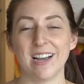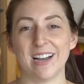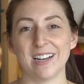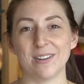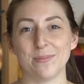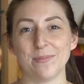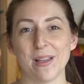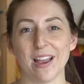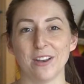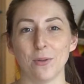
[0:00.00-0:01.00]
and
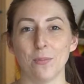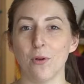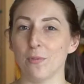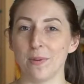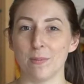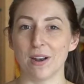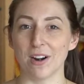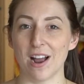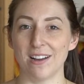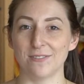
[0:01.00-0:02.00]
you'll both be
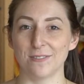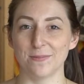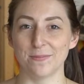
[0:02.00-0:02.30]
better off.